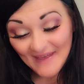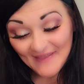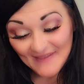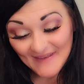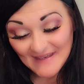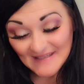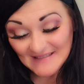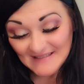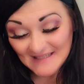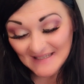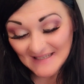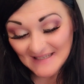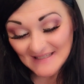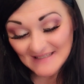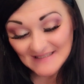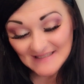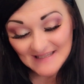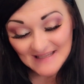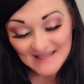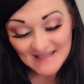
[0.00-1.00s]
This
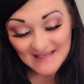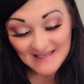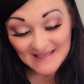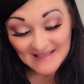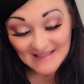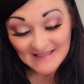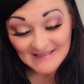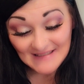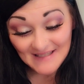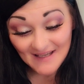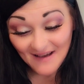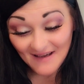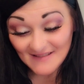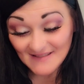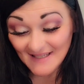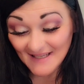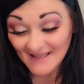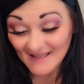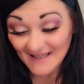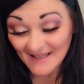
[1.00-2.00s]
is the
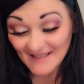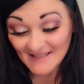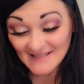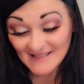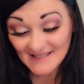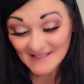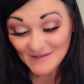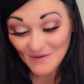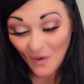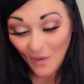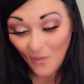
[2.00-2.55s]
Ciate London